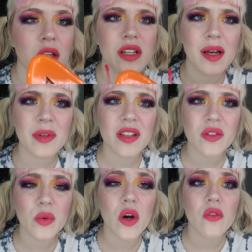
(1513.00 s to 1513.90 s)
How many of
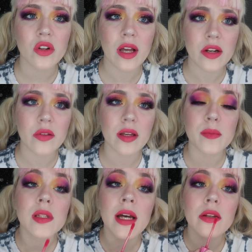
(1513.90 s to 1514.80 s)
you overline your
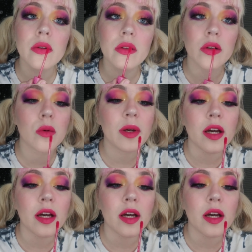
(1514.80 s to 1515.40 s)
lips? I do a little bit.